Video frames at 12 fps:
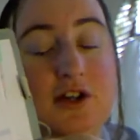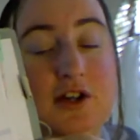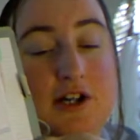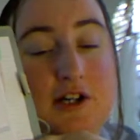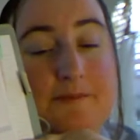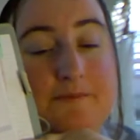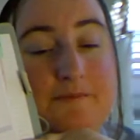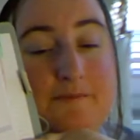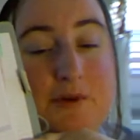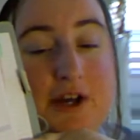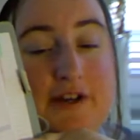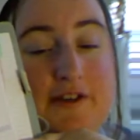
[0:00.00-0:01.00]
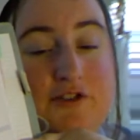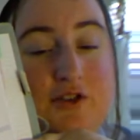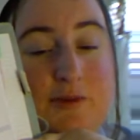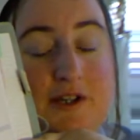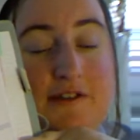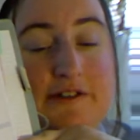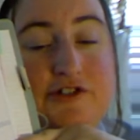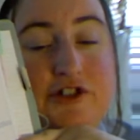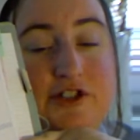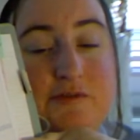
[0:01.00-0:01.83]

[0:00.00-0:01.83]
brainstorming sessions